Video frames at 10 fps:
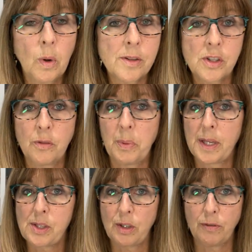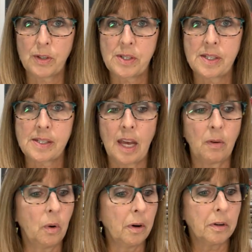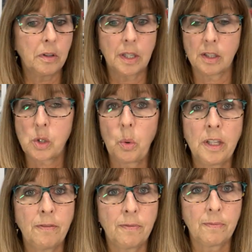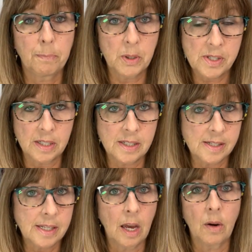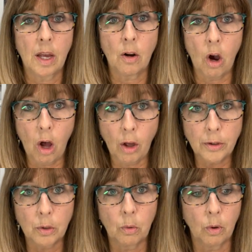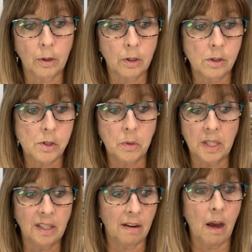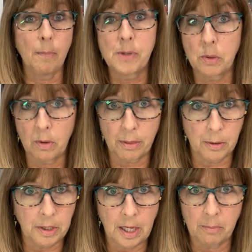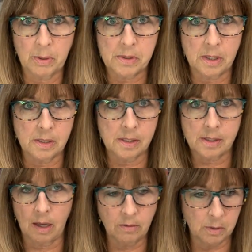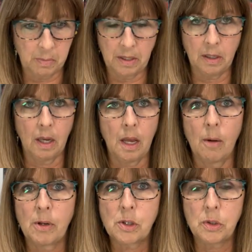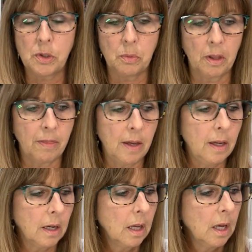Once you've placed your first discount order, you get a 20% discount on all your orders. You can get up to a 38% discount depending on how much you do with it.